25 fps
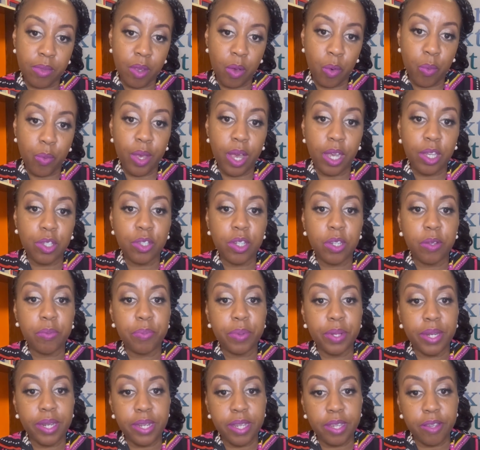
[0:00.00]
We actually
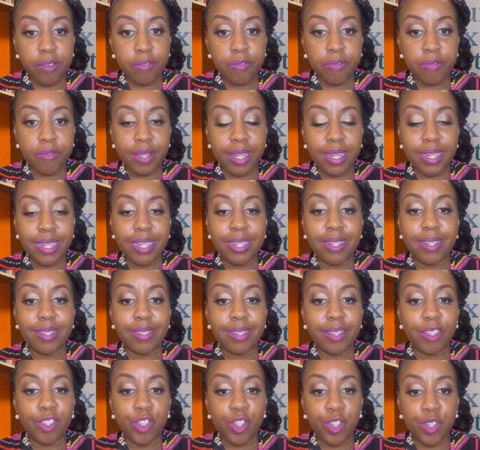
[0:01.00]
believe that it is
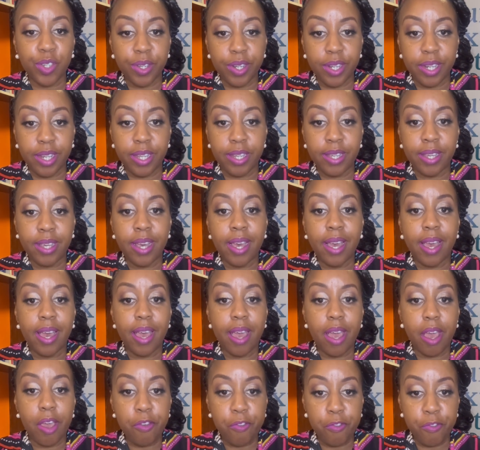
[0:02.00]
a journey
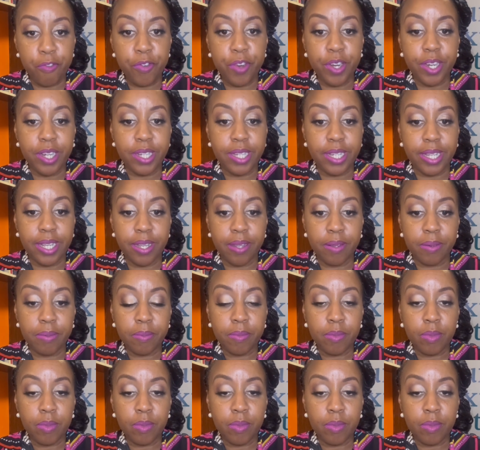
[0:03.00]
every day